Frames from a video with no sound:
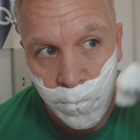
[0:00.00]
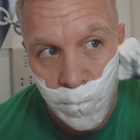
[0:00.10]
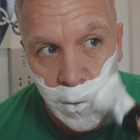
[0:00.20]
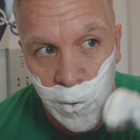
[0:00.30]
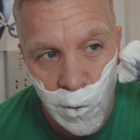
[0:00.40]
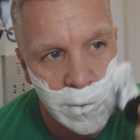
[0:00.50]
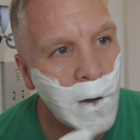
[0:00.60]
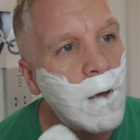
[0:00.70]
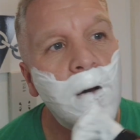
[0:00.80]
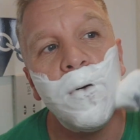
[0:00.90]
I thought,
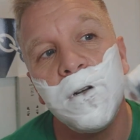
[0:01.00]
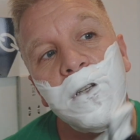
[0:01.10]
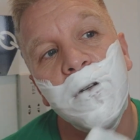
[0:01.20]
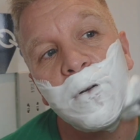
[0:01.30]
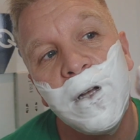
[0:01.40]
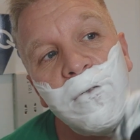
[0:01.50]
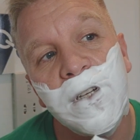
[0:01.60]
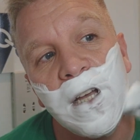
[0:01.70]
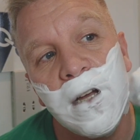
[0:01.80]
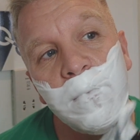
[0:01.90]
no, I want to do a quick
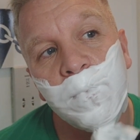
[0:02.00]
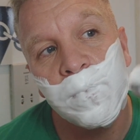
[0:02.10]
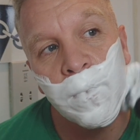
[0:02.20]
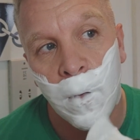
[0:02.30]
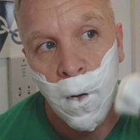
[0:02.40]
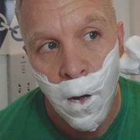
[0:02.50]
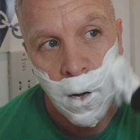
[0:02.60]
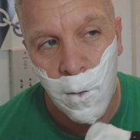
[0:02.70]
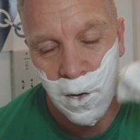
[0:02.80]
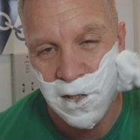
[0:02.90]
video.
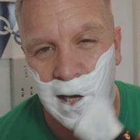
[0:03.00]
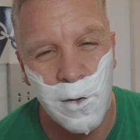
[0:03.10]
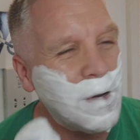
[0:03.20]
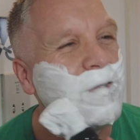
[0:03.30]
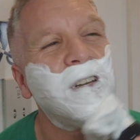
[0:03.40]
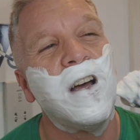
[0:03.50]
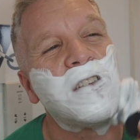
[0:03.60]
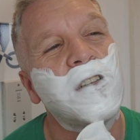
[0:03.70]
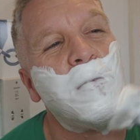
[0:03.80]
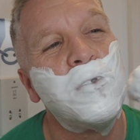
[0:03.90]
I say quick video, I'll start